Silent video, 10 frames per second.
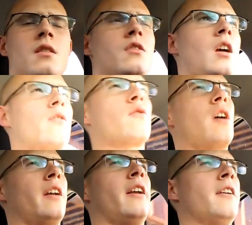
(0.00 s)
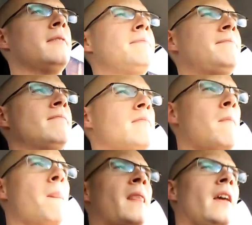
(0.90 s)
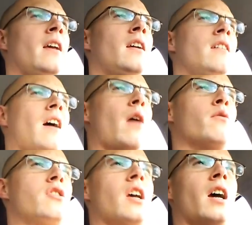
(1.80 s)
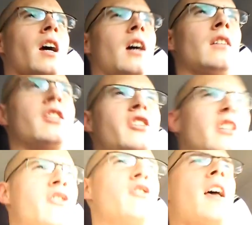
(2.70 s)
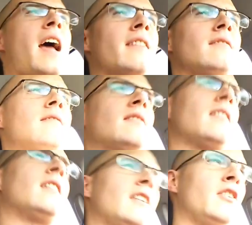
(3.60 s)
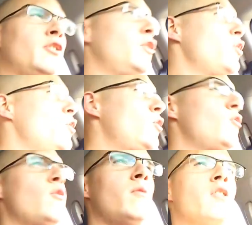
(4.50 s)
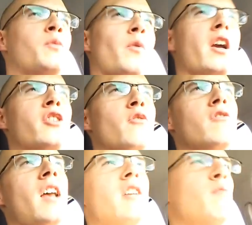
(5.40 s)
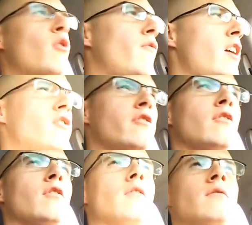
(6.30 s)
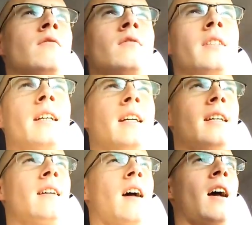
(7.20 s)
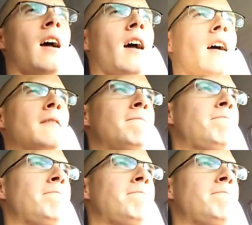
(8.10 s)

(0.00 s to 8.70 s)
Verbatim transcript: Skattosan here. I was uh, listening to that new inspirational slash motivational uh,